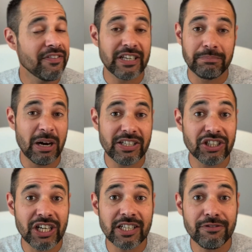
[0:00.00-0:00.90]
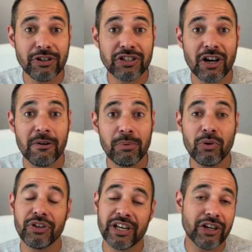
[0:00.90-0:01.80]
This might suggest, for example,
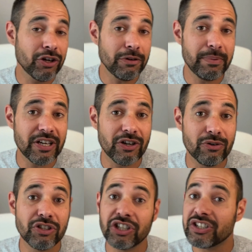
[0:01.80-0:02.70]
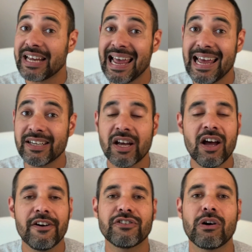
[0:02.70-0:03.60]
that it could be used just ahead
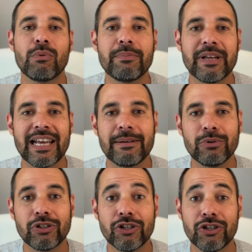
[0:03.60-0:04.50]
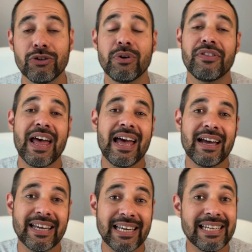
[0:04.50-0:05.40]
of someone being able to do their
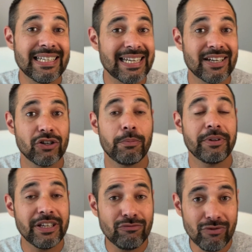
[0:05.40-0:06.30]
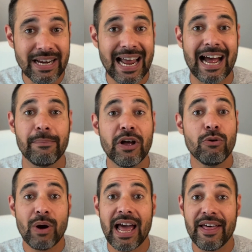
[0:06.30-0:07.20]
Achilles tendinopathy rehab,
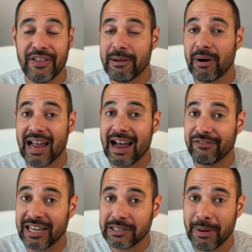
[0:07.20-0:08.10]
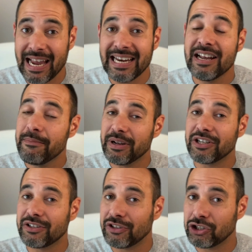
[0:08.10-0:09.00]
where they might have less pain
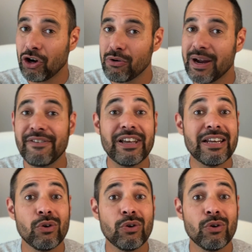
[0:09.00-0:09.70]
because of the shockwave in